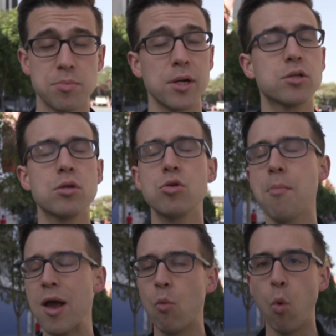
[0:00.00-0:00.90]
As much as you
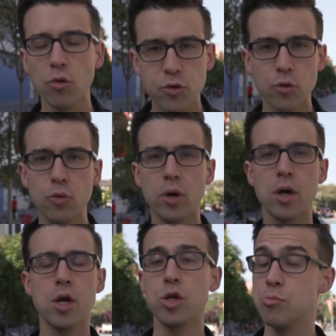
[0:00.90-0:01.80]
may want to,
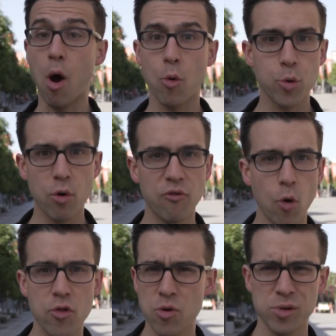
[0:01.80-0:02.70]
you might want to
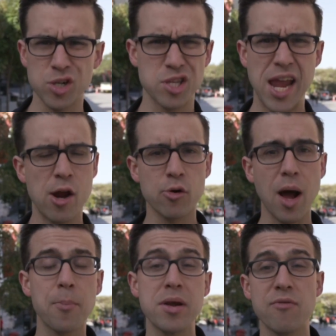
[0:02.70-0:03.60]
avoid them and just tear it
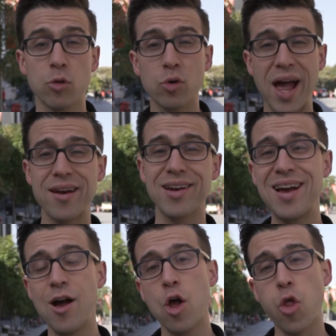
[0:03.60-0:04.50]
up and never look at it.
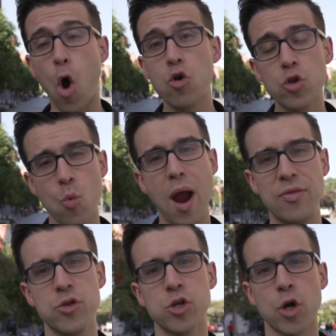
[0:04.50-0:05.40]
The only way
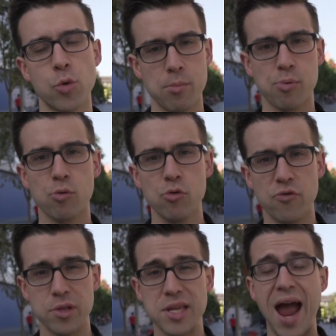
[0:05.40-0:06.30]
that you're going to
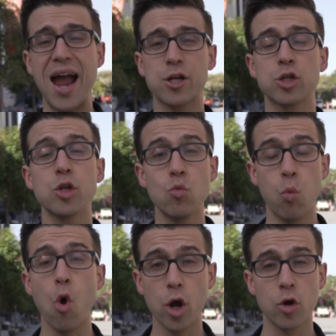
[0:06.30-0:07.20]
improve is to actually
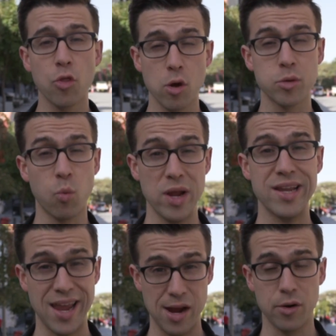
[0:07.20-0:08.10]
work on those weak
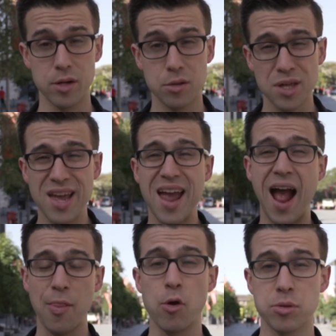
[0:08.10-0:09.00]
areas
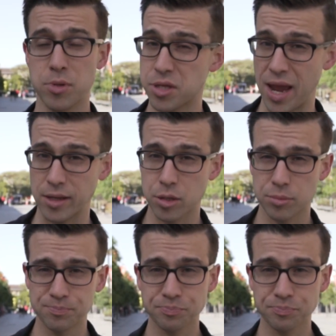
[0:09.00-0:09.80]
and those mistakes.